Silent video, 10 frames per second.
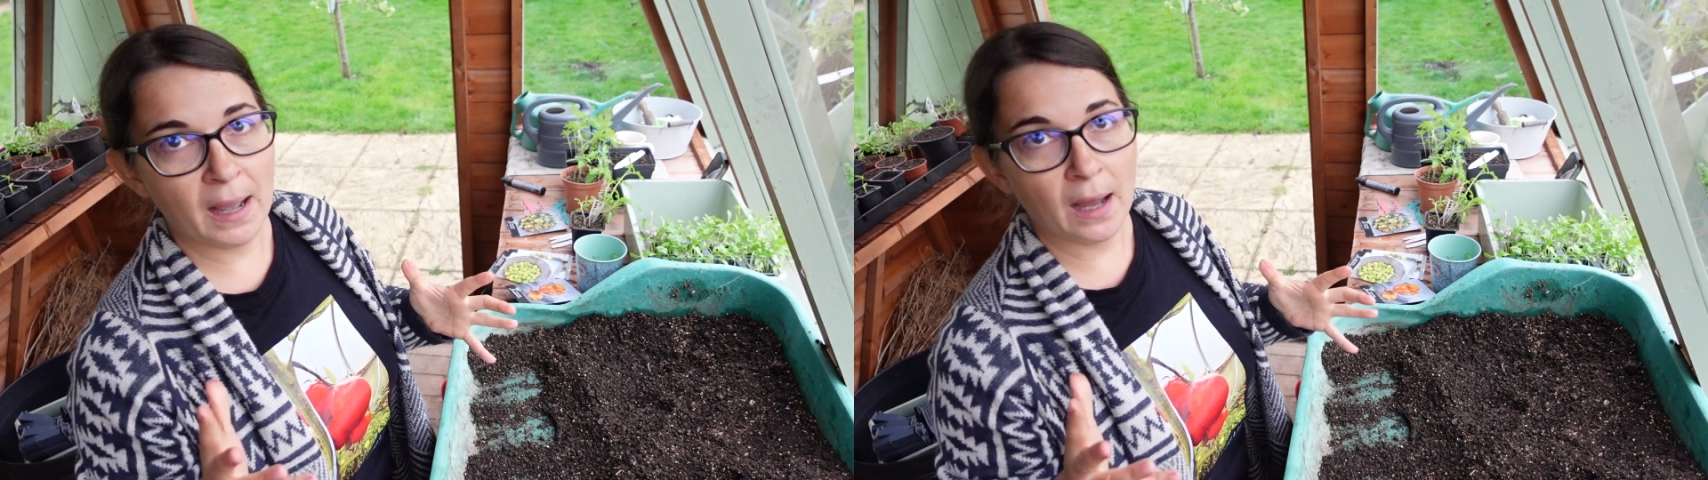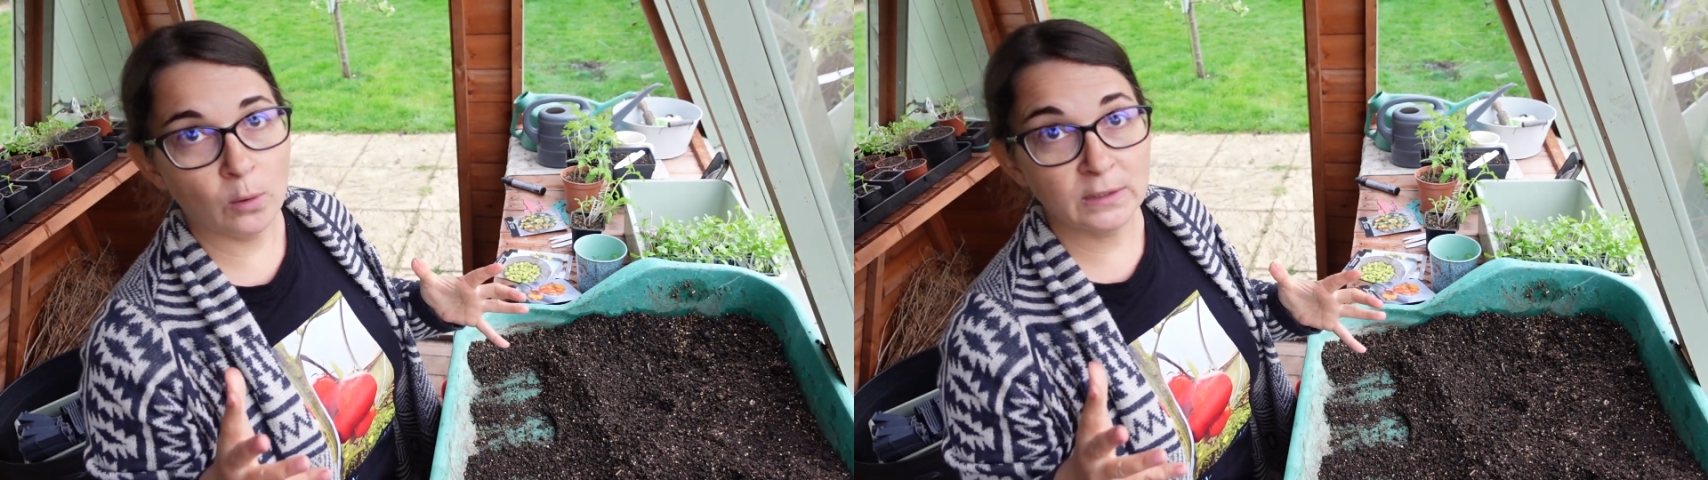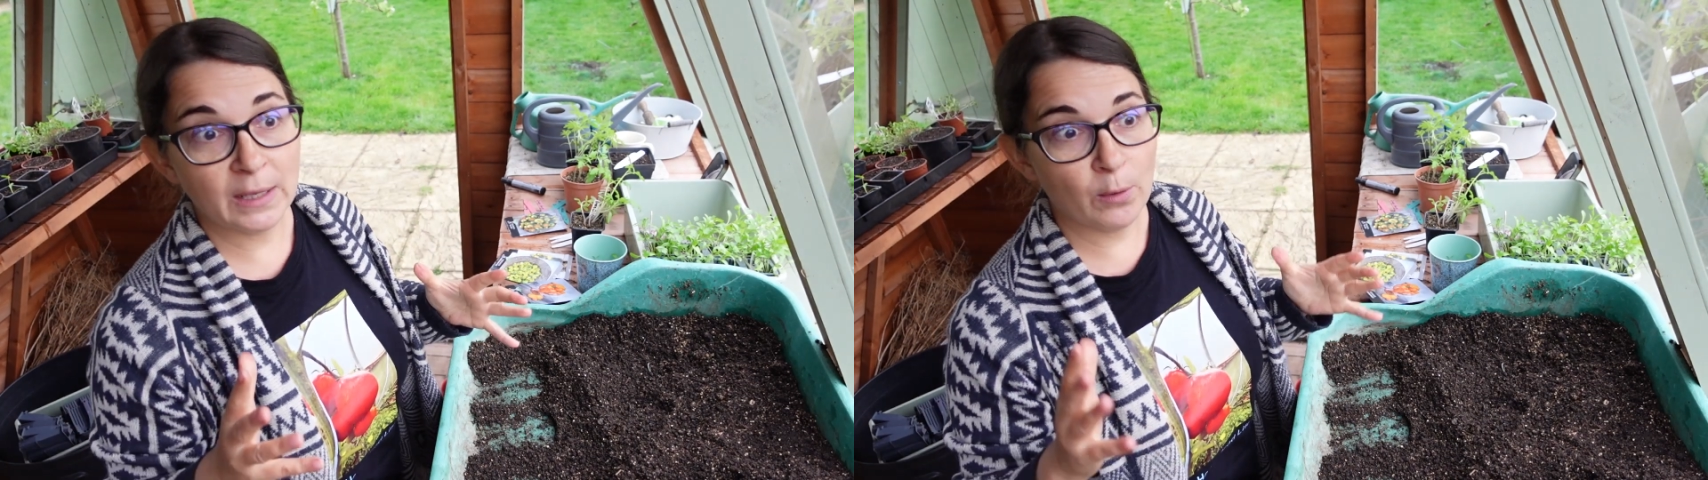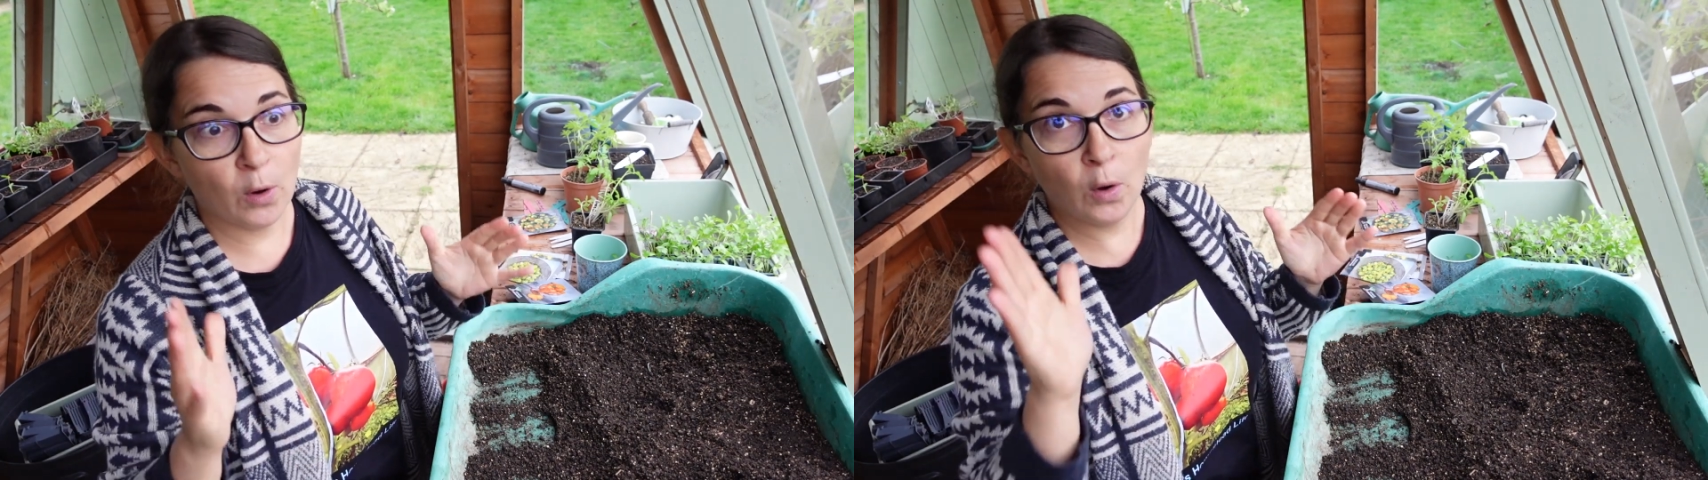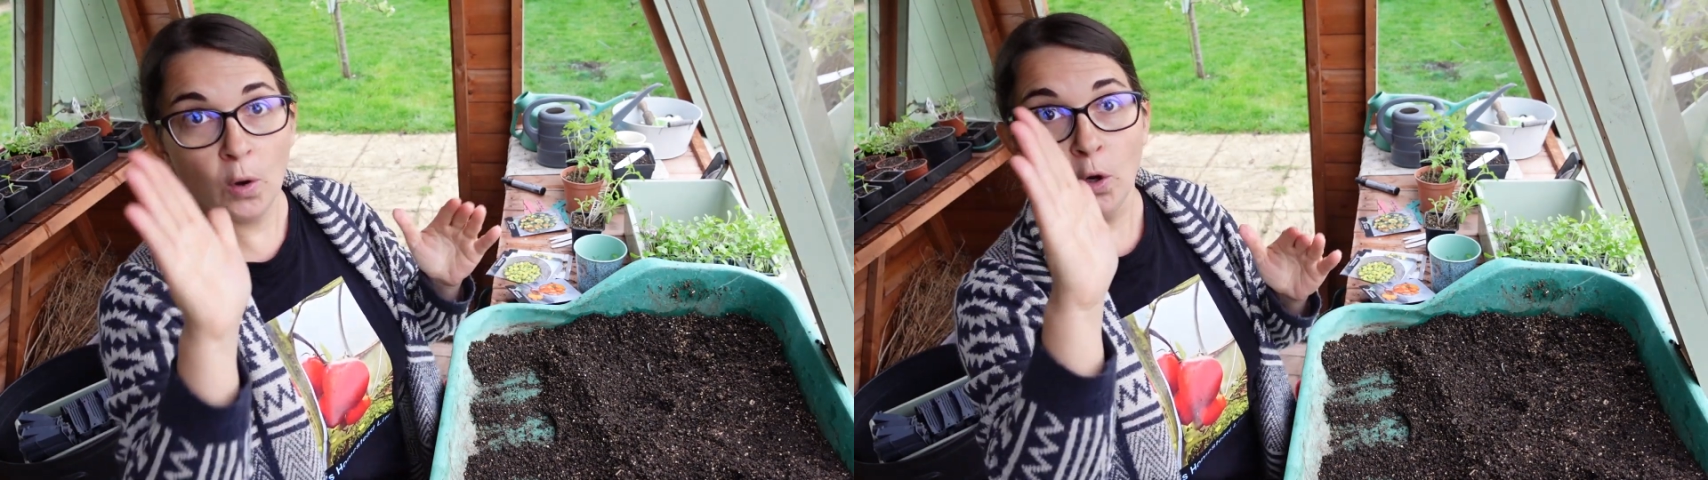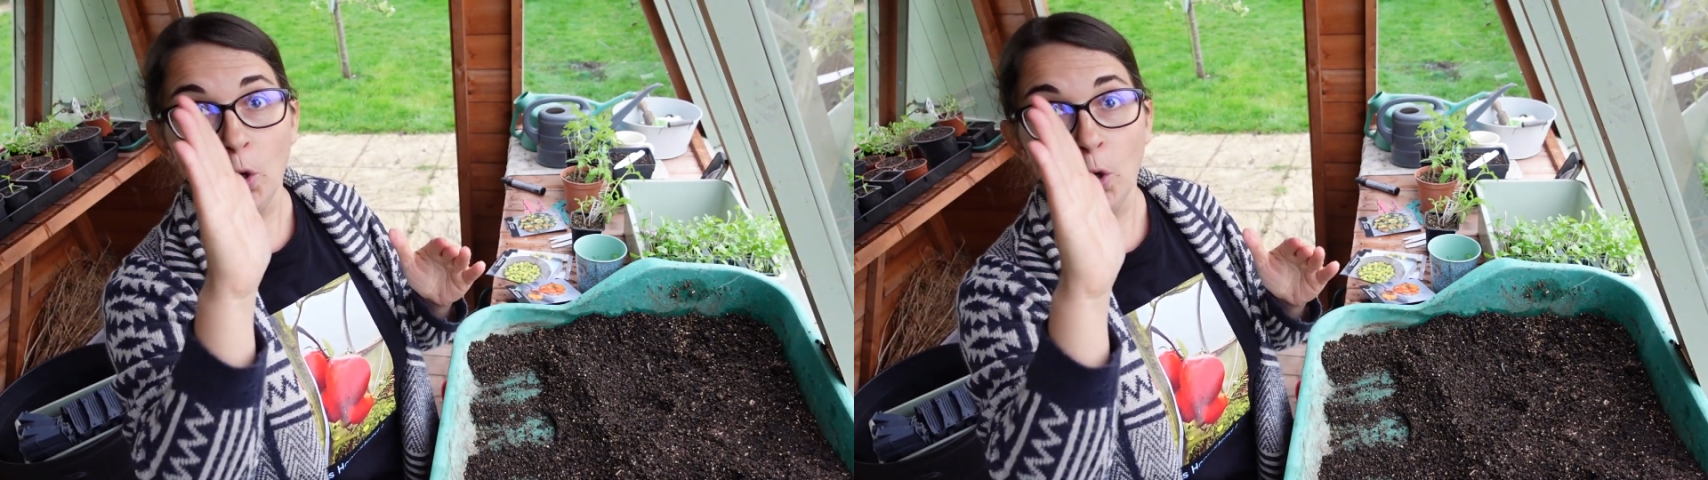out, they were all